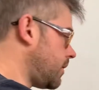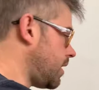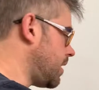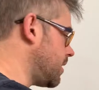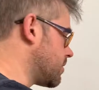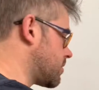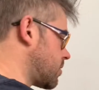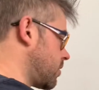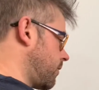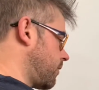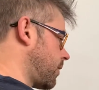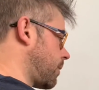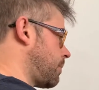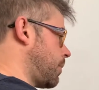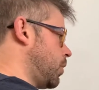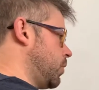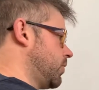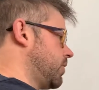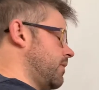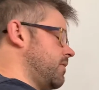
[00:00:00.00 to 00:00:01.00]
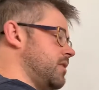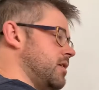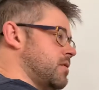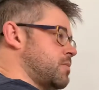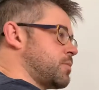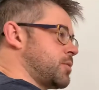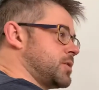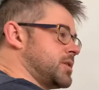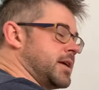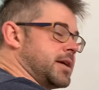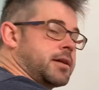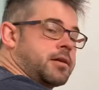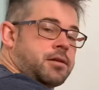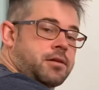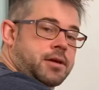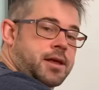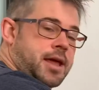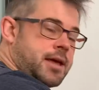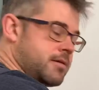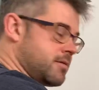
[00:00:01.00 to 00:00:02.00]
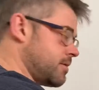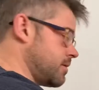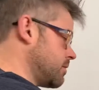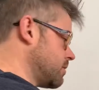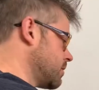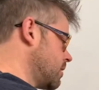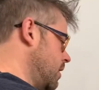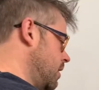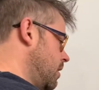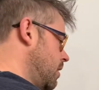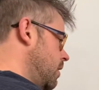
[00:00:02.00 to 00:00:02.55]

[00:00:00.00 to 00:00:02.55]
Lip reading: And so for both of these particular cases,